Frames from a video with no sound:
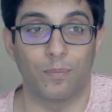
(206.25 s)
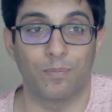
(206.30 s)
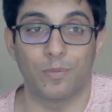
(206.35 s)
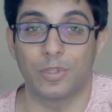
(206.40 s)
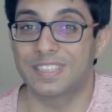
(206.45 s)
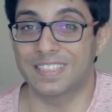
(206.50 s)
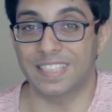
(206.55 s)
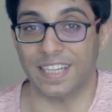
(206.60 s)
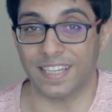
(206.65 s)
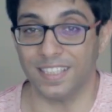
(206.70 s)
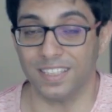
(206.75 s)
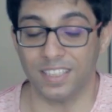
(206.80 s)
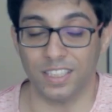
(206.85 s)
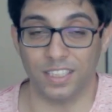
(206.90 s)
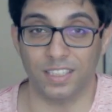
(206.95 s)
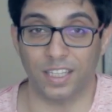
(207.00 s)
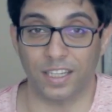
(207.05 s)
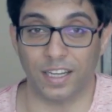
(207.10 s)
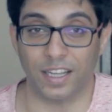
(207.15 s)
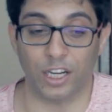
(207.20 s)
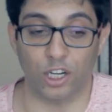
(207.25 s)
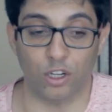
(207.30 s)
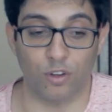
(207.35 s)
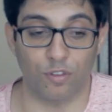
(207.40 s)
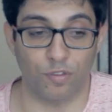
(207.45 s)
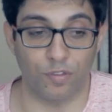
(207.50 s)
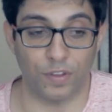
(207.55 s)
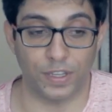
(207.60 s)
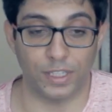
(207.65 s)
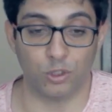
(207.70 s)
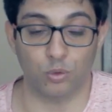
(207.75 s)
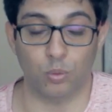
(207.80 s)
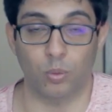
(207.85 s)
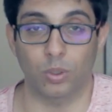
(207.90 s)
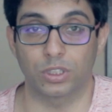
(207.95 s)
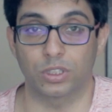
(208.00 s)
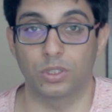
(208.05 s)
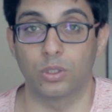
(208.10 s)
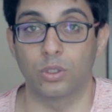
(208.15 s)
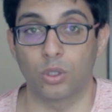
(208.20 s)
The second thing that I kind of faced
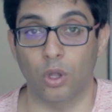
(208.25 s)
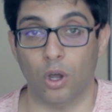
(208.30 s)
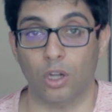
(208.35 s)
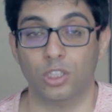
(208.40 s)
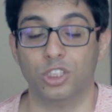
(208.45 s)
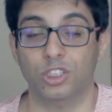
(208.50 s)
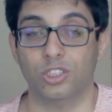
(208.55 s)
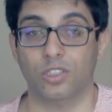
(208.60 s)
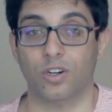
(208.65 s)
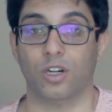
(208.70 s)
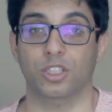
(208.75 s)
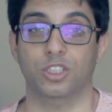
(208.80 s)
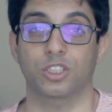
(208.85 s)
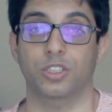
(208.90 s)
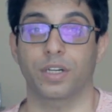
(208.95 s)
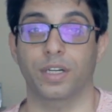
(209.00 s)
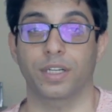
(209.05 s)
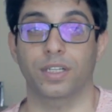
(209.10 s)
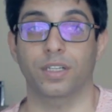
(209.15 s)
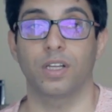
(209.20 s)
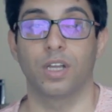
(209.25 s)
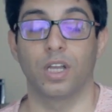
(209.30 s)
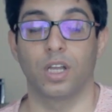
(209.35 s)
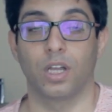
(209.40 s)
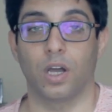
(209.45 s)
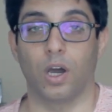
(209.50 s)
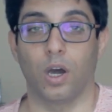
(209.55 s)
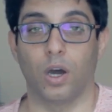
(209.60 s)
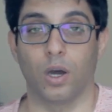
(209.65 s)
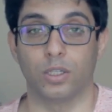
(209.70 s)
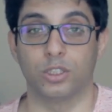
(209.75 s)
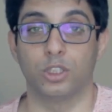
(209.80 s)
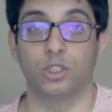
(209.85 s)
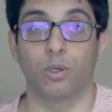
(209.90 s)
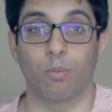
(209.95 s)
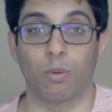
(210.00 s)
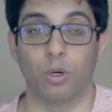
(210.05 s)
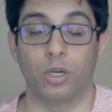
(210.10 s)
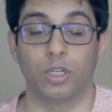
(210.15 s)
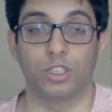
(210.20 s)
was not structuring your
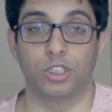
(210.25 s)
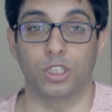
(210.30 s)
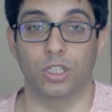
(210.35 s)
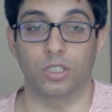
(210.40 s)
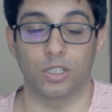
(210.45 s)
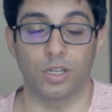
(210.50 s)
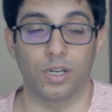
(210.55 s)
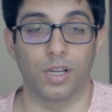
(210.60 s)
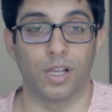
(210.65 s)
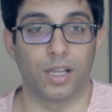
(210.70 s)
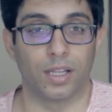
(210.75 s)
bullet journal.